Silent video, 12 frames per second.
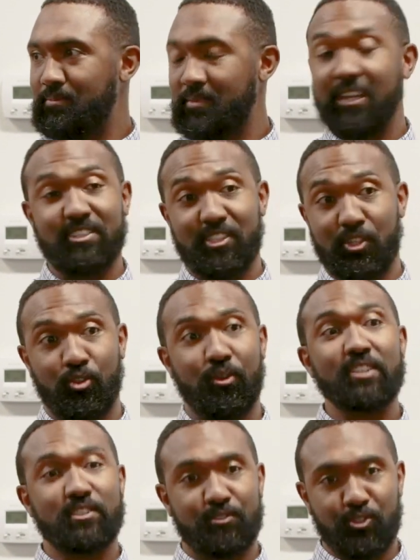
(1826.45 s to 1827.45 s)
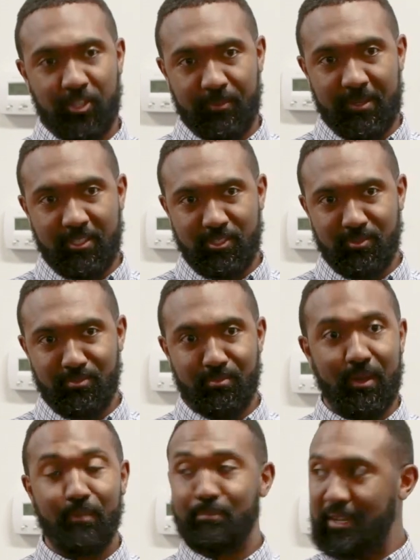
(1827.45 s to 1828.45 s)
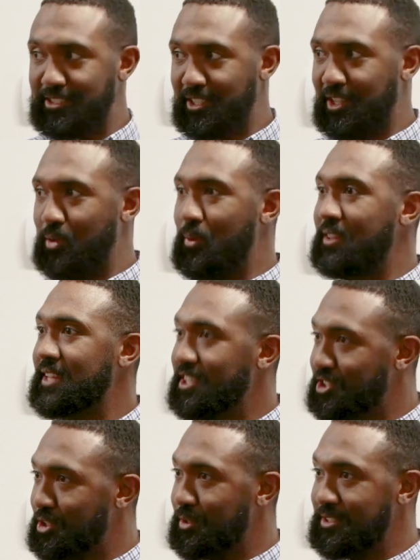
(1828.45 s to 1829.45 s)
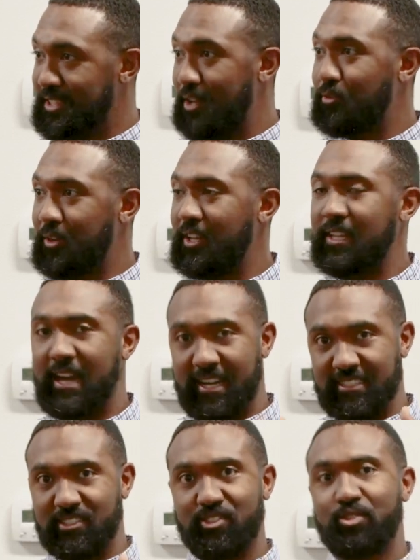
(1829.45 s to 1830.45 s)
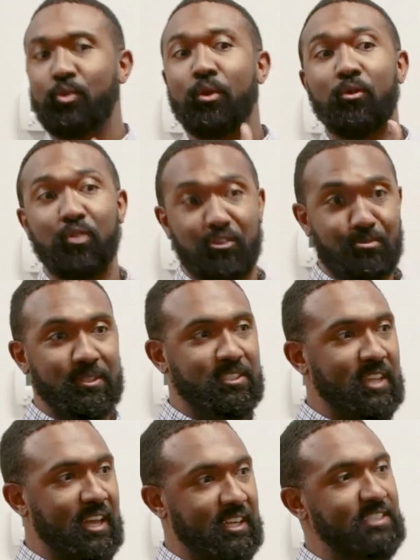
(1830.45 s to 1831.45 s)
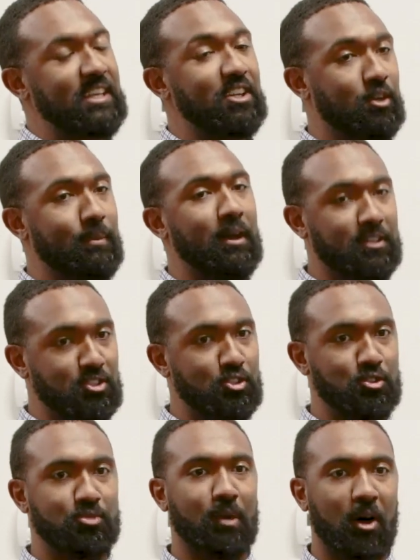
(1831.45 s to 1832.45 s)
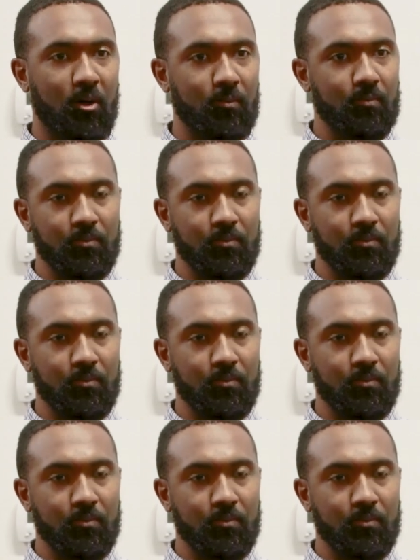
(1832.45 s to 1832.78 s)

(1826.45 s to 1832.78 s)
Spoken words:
It's an aggressive treatment, but basically what they do is they realize what we've been saying is that your mouth is too small.